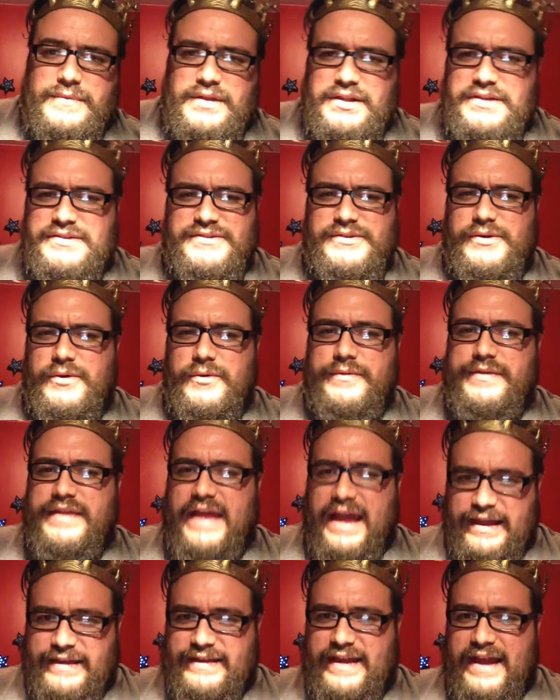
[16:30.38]
So
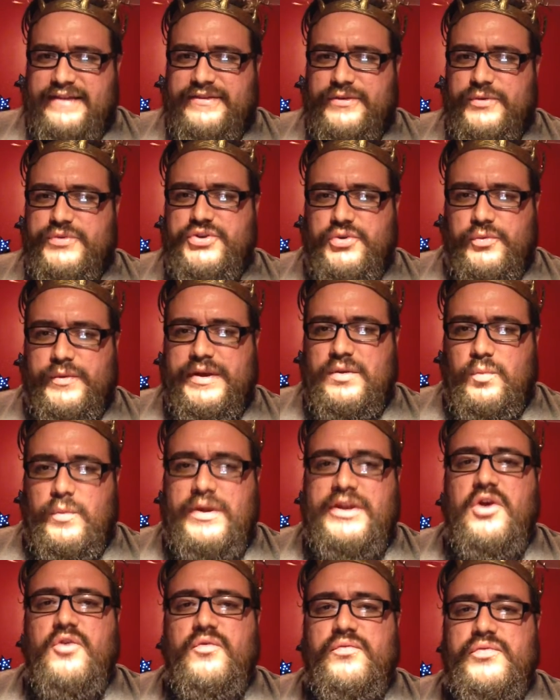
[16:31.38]
yeah. So Shireen,
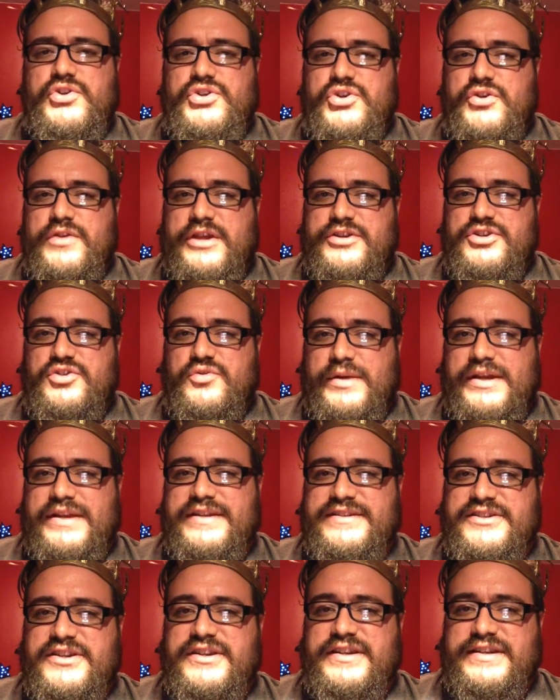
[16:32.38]
we know for sure that Shireen
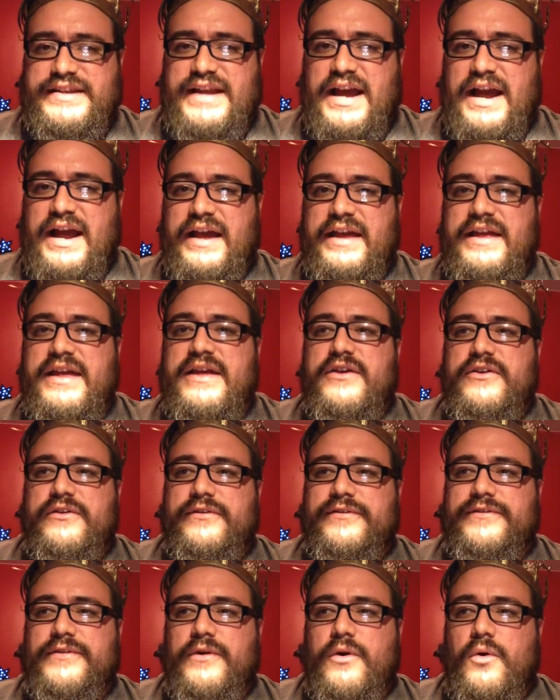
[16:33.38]
is going to die.
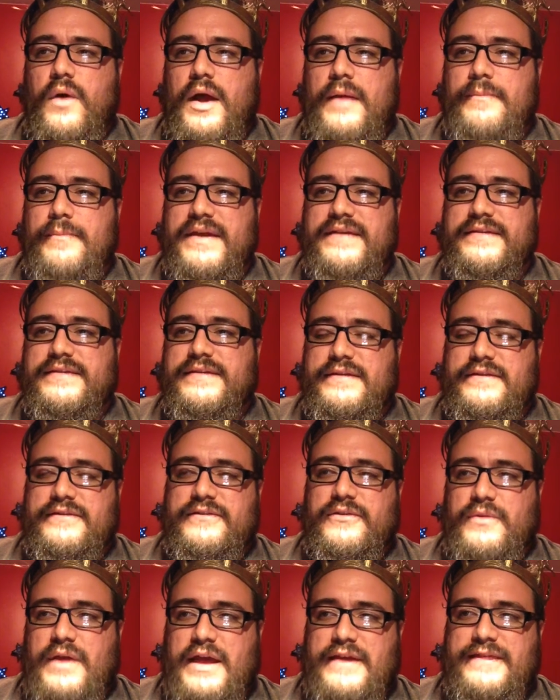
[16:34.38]
So
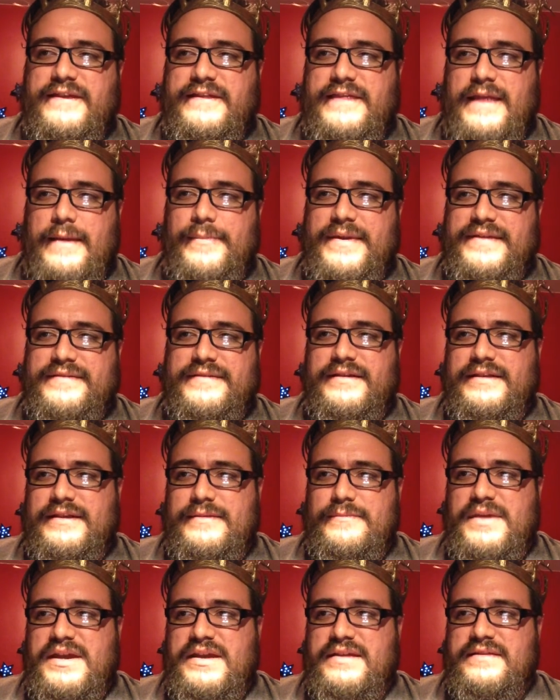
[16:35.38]
So I think that basically
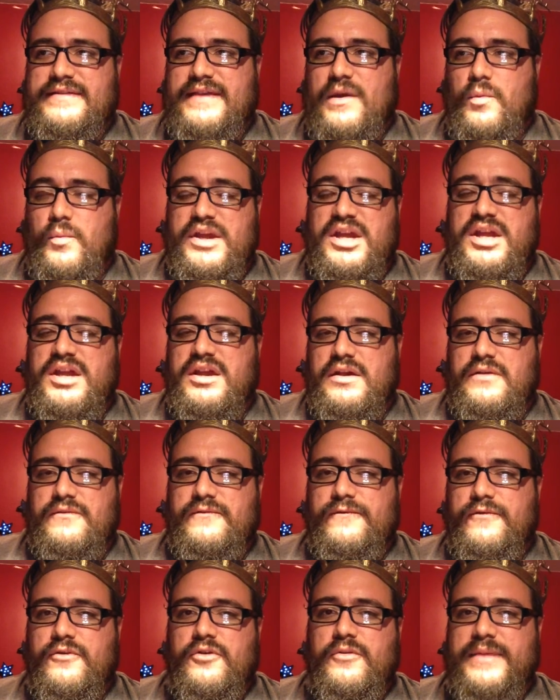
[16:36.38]
means that we can
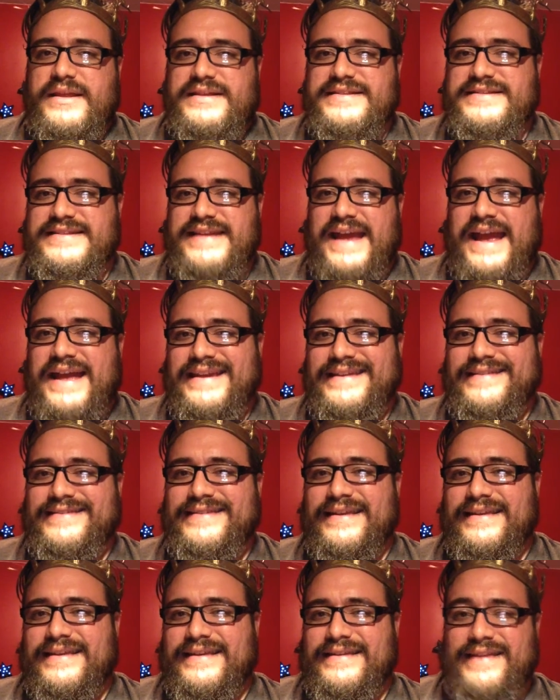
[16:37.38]
confirm that Stannis
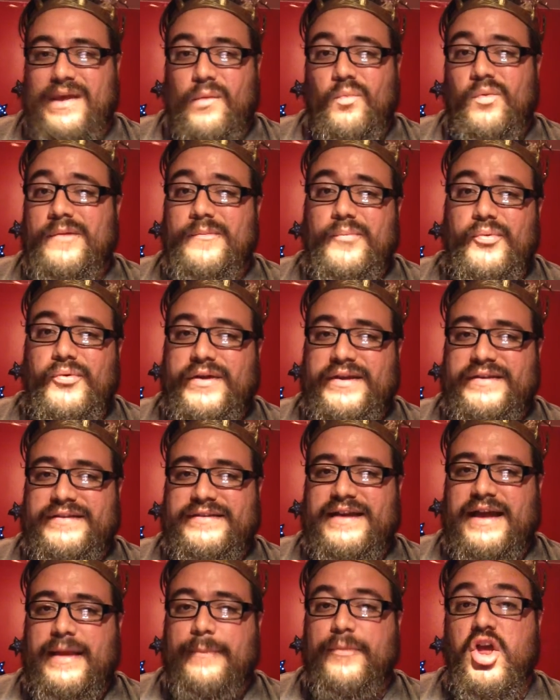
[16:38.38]
is at one point in
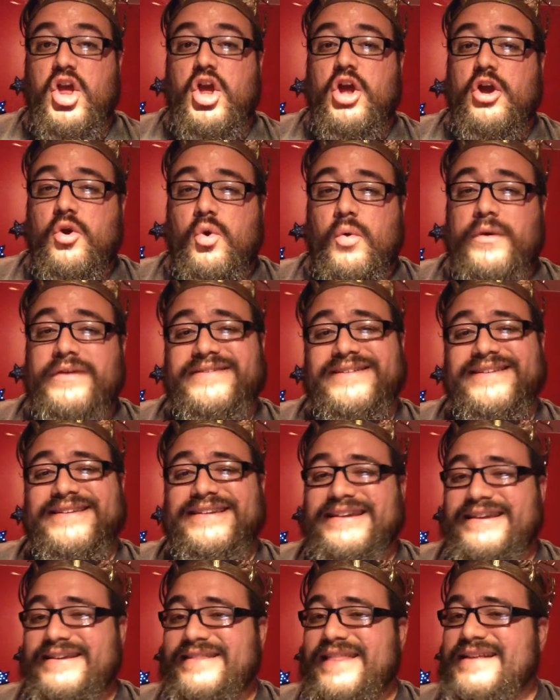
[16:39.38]
time going to
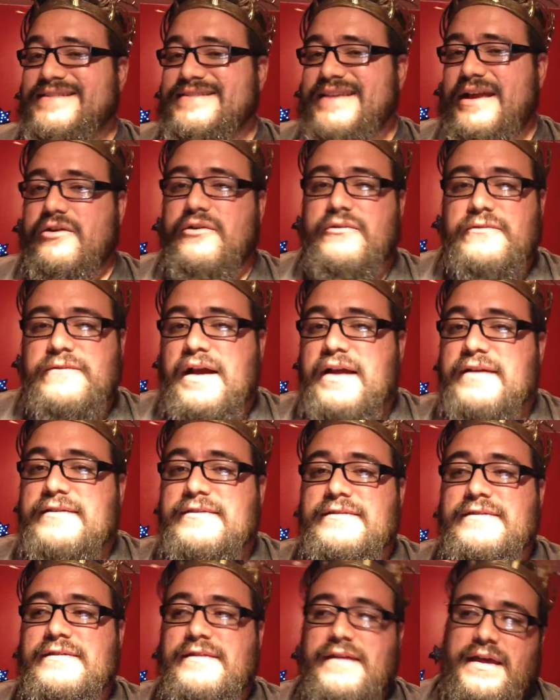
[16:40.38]
need that
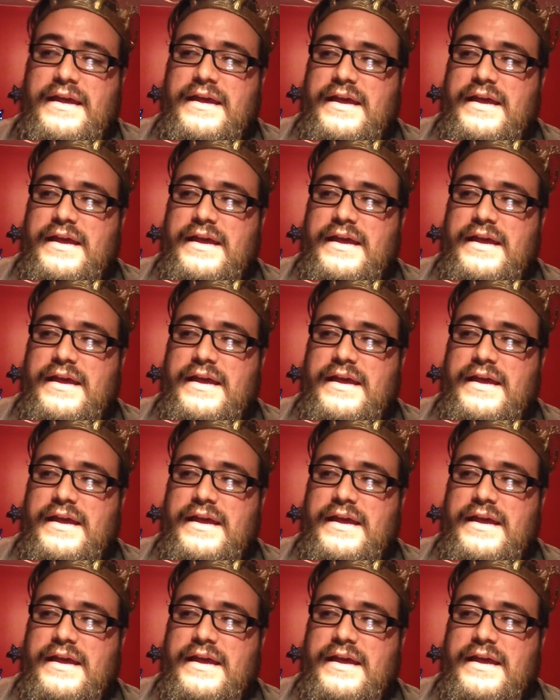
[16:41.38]
sacrifice.